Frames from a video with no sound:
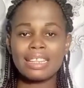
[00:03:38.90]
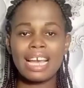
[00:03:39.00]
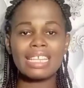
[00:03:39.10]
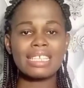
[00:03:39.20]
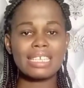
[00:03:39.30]

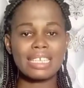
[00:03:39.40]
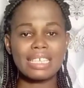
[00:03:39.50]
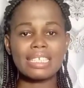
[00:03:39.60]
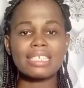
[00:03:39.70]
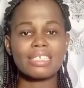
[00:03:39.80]
that
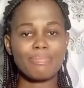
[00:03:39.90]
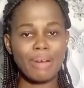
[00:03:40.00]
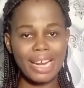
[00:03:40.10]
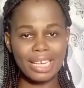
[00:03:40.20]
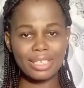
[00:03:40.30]
is
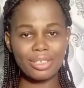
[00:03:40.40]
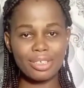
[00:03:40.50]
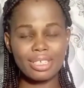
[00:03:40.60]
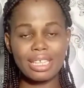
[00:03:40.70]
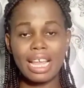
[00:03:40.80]

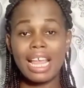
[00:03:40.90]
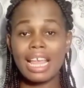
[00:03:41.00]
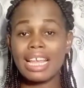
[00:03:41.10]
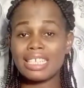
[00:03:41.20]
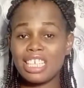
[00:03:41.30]
paradox.
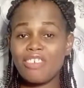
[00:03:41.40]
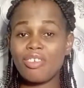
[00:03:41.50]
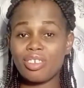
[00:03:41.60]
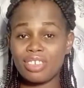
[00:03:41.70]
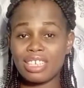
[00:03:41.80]
A
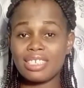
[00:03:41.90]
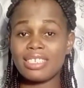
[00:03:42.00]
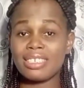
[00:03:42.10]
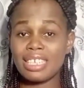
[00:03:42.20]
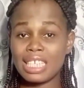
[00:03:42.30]

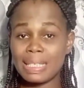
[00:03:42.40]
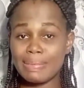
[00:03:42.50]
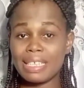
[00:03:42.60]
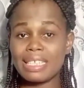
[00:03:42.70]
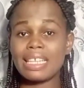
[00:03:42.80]
self-contradictory
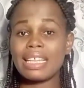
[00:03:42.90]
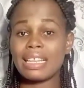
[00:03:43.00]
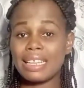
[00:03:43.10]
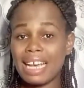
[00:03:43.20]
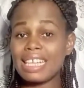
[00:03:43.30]
statement
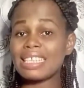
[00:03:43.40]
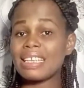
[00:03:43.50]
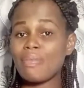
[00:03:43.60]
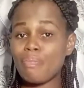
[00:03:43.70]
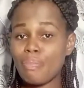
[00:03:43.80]
that
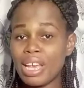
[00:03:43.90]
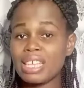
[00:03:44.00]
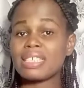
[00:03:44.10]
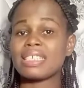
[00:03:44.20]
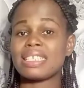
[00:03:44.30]

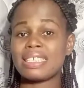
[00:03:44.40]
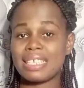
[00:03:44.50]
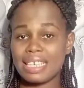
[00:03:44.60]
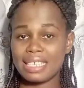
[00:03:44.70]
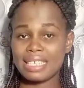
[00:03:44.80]
makes
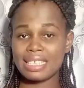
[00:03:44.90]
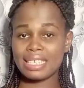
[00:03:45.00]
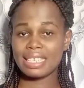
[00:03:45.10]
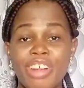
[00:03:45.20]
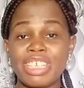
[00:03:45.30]
sense.
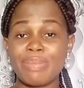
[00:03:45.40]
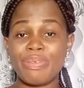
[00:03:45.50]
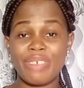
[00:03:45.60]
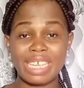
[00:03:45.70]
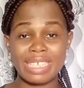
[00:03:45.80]
For
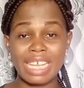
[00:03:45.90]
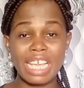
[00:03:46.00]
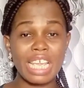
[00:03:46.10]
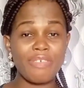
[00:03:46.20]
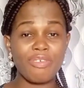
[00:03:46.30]
example, if I
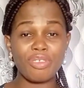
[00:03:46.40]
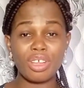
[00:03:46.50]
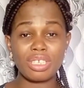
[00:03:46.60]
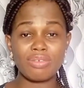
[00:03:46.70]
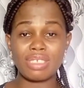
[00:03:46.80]
say, if you
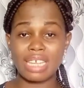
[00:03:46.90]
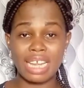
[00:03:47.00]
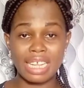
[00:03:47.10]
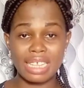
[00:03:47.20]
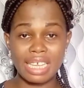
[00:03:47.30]
don't risk
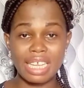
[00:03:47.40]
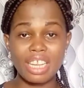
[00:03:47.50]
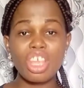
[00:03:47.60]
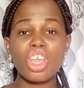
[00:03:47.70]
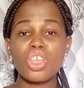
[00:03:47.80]

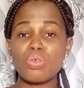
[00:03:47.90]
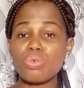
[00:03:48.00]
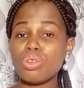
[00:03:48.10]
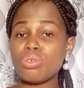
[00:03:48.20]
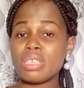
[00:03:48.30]
anything, you
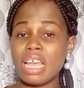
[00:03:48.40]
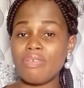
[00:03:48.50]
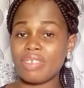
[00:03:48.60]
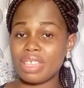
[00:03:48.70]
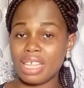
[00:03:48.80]
will lose
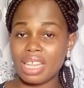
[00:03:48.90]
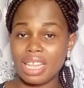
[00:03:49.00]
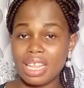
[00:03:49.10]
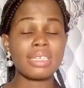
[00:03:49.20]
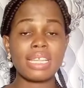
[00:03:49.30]
everything.
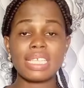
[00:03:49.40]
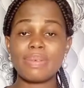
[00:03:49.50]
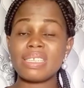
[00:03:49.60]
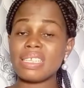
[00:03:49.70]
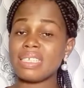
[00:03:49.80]
The
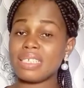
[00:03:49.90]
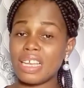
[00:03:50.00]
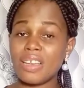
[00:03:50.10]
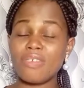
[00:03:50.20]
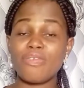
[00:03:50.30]
statement is
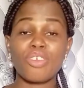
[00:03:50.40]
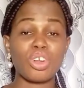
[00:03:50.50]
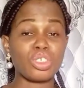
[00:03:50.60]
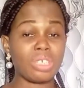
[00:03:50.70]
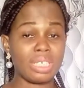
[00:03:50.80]

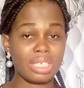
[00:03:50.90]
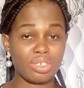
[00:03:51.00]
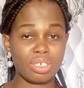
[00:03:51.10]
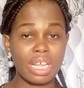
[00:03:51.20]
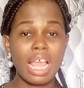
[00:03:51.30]

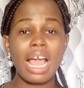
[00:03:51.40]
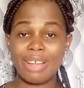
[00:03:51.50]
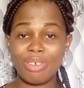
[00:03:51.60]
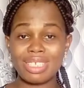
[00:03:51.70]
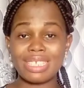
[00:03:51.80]
self-contradictory.
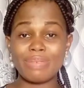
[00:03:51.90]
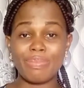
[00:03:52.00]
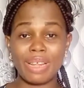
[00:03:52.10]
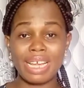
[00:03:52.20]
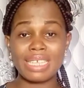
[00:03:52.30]
And what it
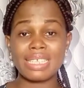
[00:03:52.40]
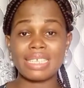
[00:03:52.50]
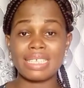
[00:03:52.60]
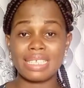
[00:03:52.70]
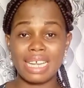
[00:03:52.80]
implies
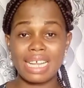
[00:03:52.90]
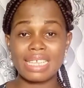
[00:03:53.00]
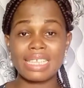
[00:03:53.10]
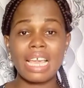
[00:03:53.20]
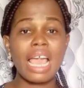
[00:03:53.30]
is
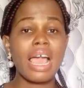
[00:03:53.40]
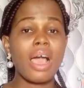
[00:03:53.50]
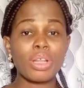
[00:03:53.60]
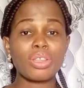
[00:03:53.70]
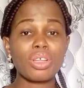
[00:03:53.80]
that
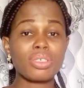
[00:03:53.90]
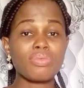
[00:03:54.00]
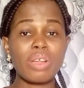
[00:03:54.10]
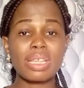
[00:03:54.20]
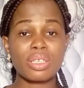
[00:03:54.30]
when you don't
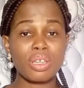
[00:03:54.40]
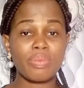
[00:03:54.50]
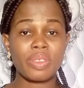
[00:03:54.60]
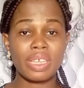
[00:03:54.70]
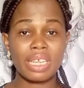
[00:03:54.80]
risk
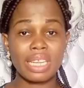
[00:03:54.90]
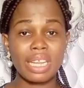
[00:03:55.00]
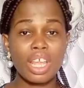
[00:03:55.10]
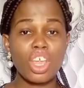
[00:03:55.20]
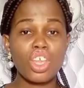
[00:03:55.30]
something,
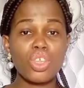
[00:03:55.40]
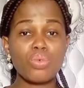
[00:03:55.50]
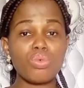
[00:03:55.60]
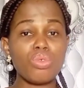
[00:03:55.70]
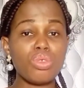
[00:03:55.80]

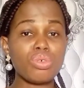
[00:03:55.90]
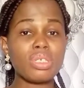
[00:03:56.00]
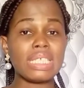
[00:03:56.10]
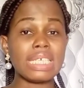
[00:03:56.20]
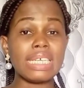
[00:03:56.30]
you will
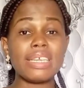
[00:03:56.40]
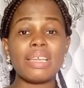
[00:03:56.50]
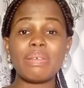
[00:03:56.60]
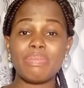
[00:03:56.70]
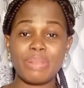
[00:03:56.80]
lose the
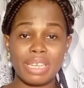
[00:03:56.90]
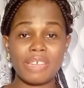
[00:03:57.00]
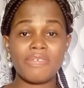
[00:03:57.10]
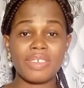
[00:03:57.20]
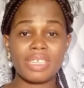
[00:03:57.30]

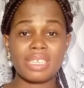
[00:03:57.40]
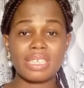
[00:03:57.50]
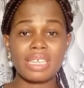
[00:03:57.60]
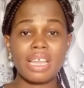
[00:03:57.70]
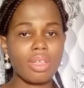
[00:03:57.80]

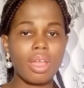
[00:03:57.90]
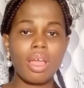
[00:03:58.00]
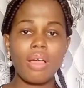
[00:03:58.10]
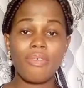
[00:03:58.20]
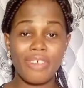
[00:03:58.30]
benefits.
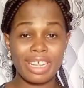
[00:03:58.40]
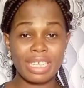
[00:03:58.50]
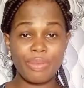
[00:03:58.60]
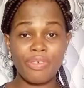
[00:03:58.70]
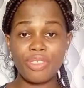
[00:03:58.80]
For
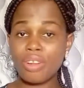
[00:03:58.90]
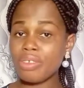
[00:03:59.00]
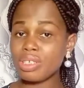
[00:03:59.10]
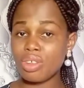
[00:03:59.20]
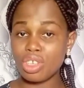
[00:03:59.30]
example, if you don't
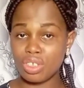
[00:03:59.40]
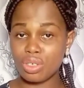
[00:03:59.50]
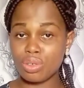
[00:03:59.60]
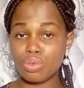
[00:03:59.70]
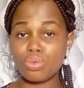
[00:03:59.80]
risk going to school,